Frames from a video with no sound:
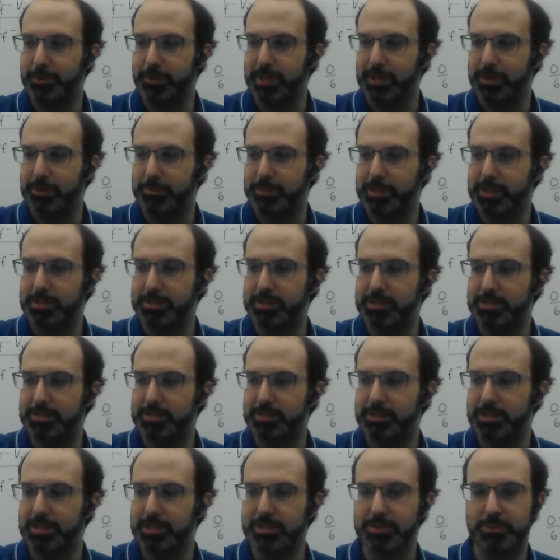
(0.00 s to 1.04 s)
here,
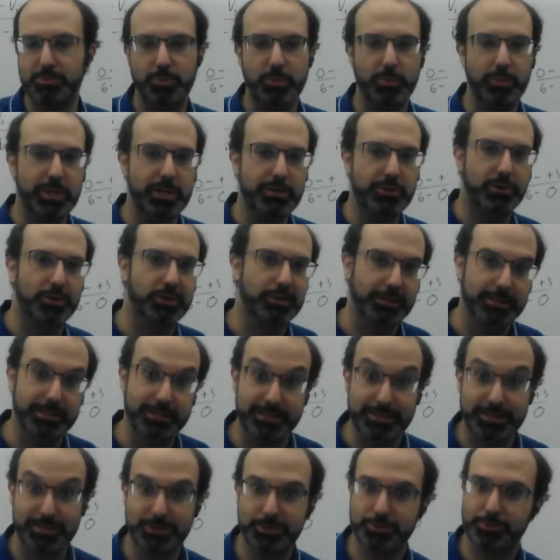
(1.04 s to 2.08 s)
because this is what we call a
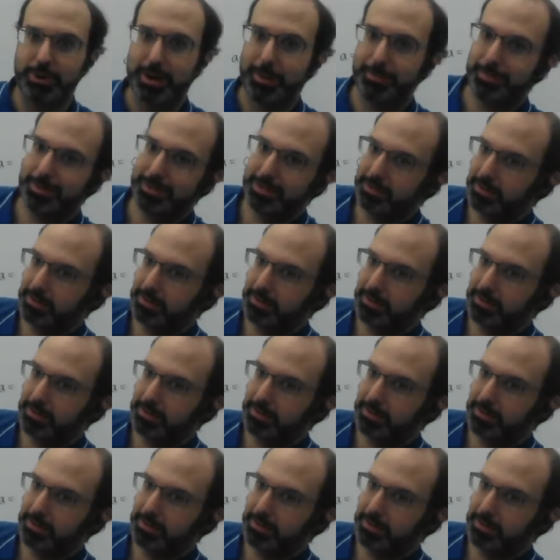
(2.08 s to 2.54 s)
discrepant